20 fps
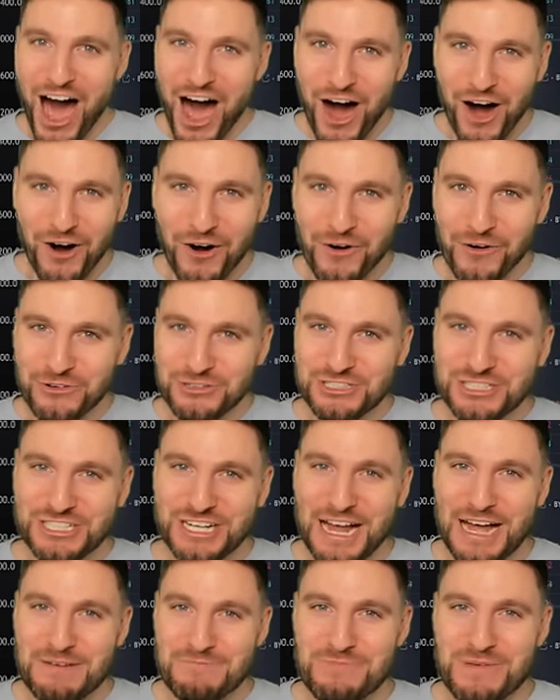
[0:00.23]
Oh,
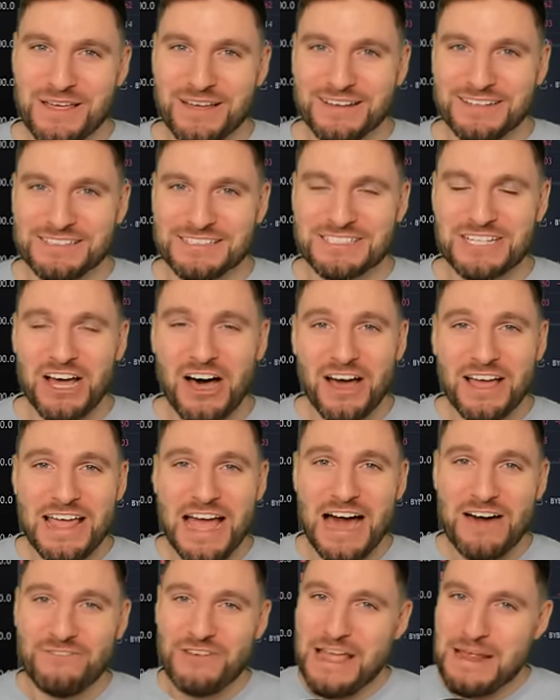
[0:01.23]
champions, I
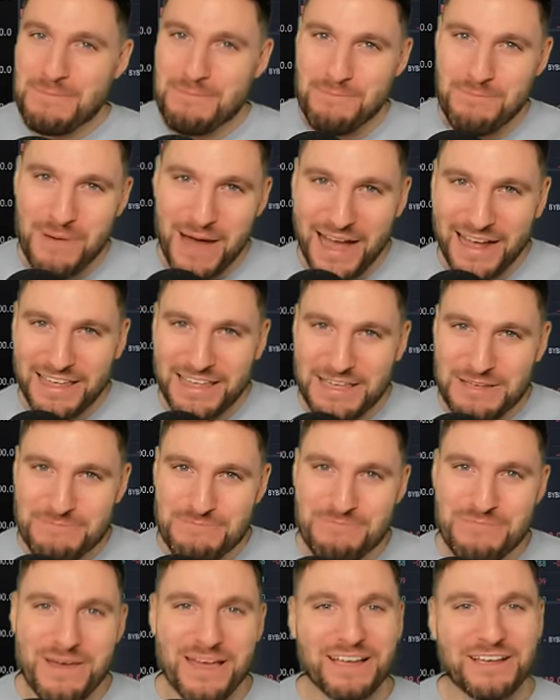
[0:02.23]
have a banging
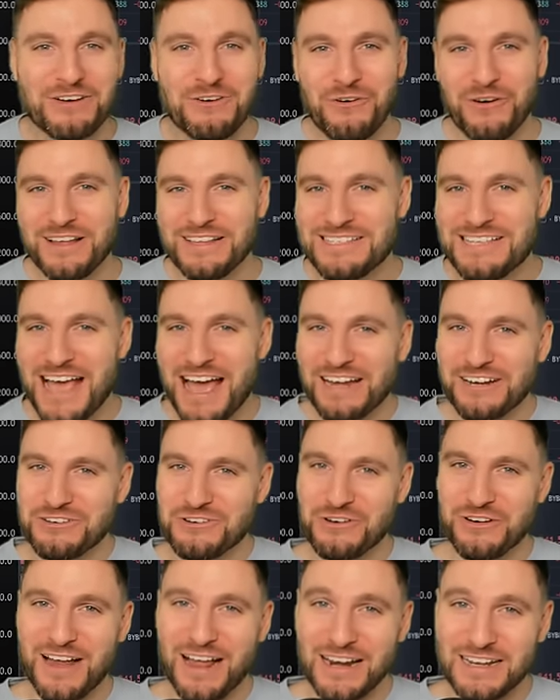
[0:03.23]
Bitcoin technical
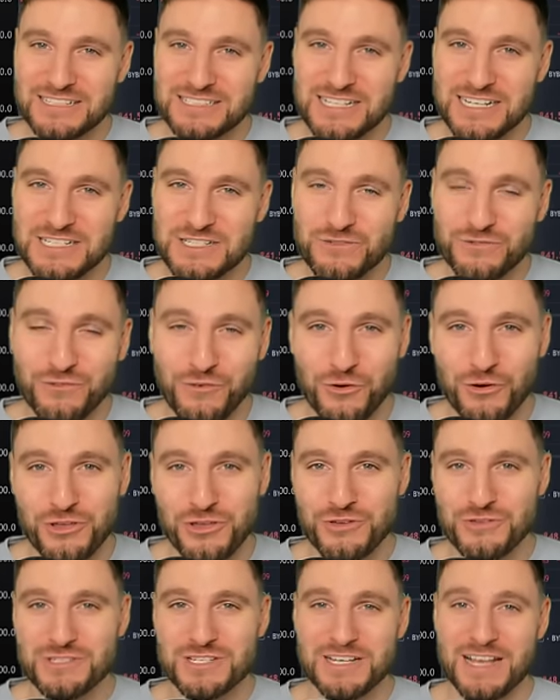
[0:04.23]
analysis for
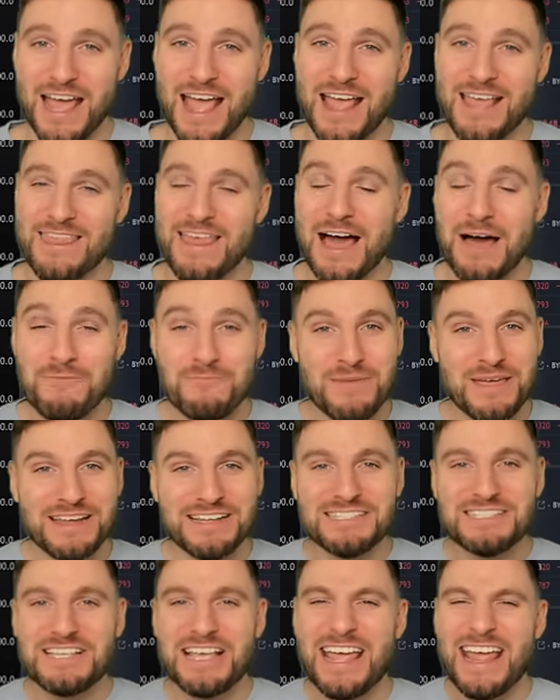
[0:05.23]
you today. That
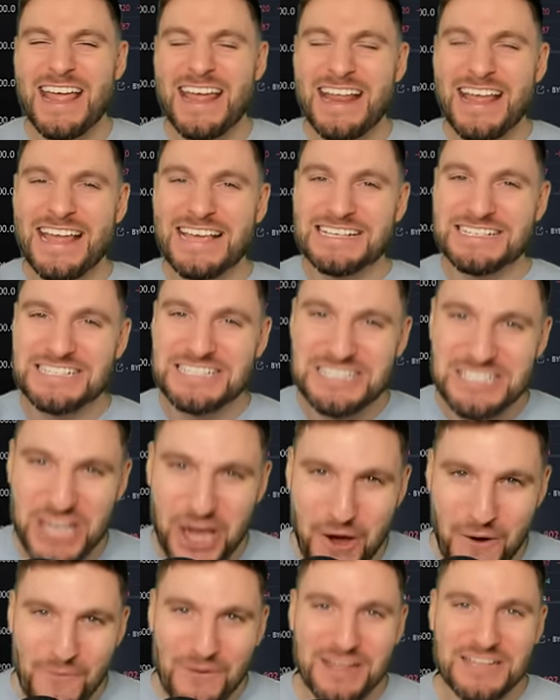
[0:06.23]
means it is
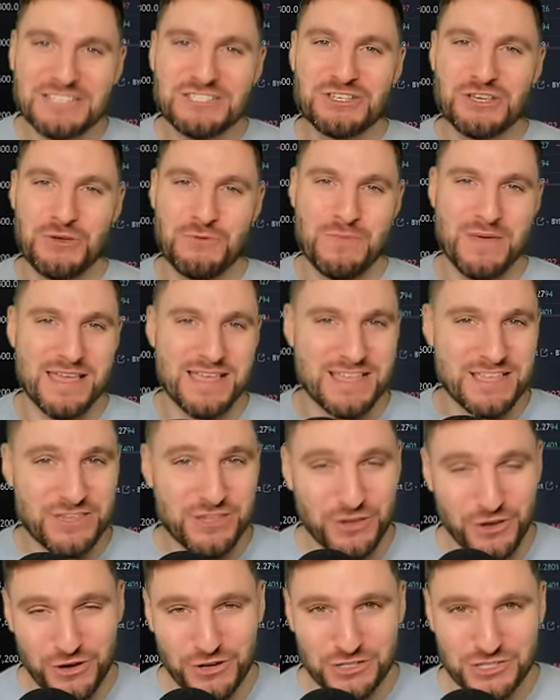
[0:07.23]
going to be
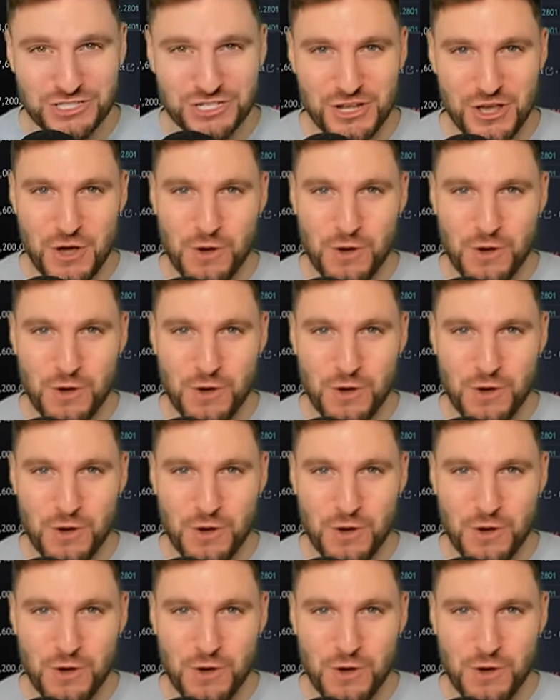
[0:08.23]
good.